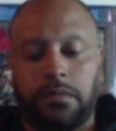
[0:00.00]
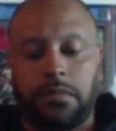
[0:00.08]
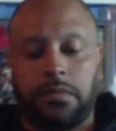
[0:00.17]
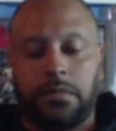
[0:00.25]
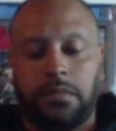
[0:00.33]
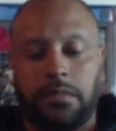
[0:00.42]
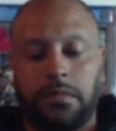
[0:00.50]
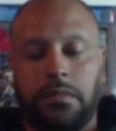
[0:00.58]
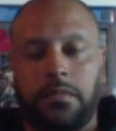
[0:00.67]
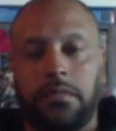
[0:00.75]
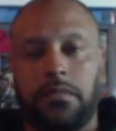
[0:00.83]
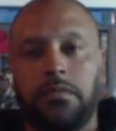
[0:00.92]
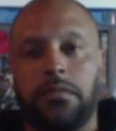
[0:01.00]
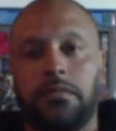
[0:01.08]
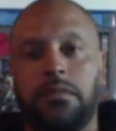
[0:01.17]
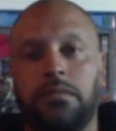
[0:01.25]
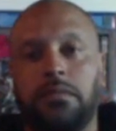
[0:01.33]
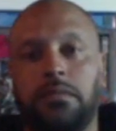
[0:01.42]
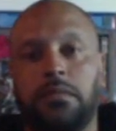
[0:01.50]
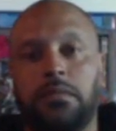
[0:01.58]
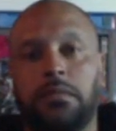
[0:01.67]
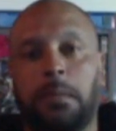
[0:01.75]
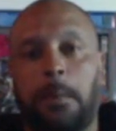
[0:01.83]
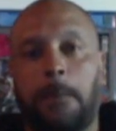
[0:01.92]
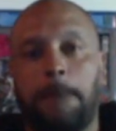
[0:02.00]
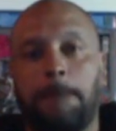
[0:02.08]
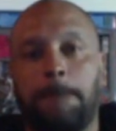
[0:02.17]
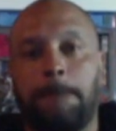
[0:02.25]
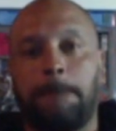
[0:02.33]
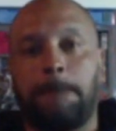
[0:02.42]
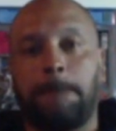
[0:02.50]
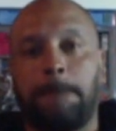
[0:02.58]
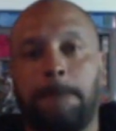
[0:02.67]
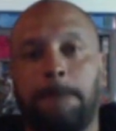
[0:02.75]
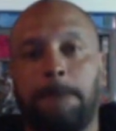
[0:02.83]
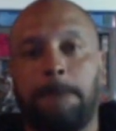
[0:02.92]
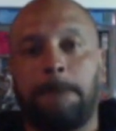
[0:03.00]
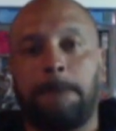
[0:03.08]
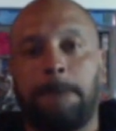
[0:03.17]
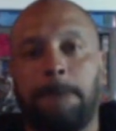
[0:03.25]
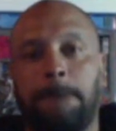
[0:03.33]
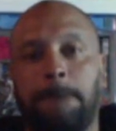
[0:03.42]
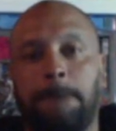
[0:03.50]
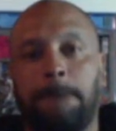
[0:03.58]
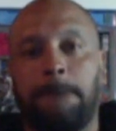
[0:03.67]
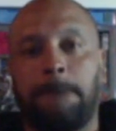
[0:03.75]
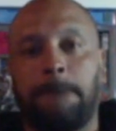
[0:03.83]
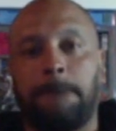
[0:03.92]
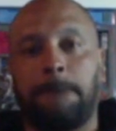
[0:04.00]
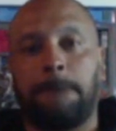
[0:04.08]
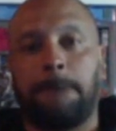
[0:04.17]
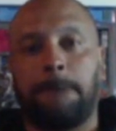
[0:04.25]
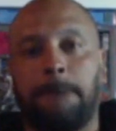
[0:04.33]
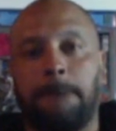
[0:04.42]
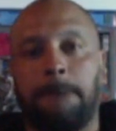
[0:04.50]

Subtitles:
No words are spoken by the person on screen.